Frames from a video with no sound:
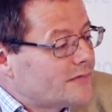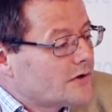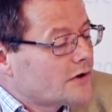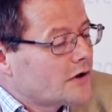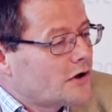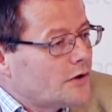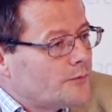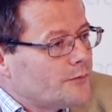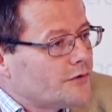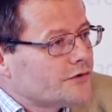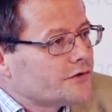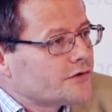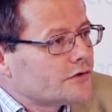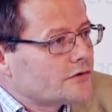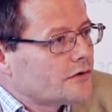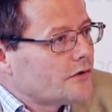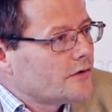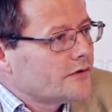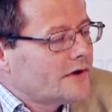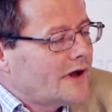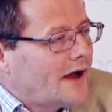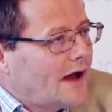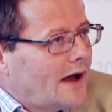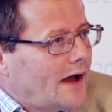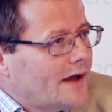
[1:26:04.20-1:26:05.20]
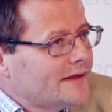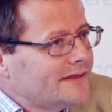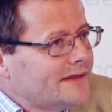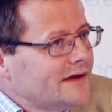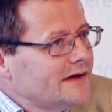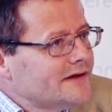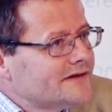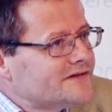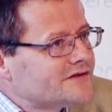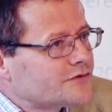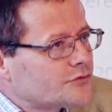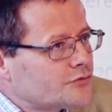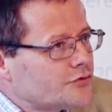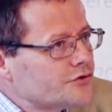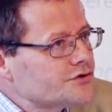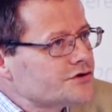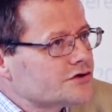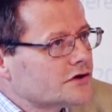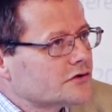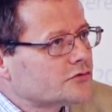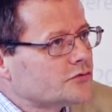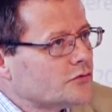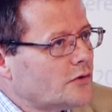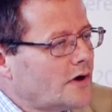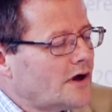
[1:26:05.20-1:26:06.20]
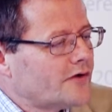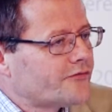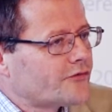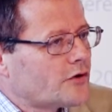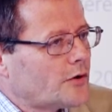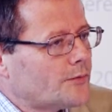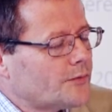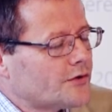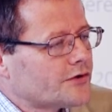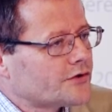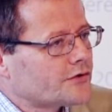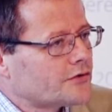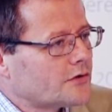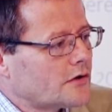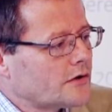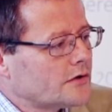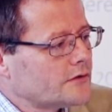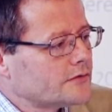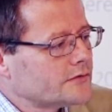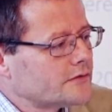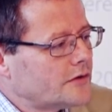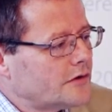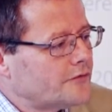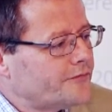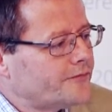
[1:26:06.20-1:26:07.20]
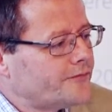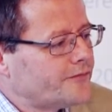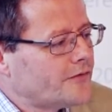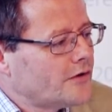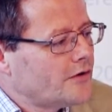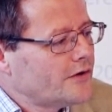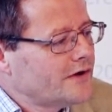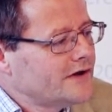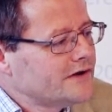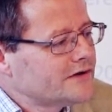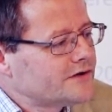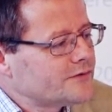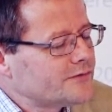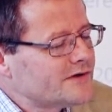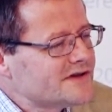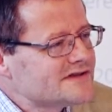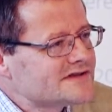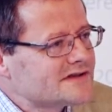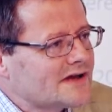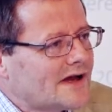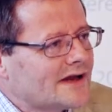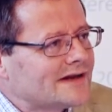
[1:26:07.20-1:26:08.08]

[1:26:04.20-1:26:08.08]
common ground. I think it's crucial to have common ground of interest,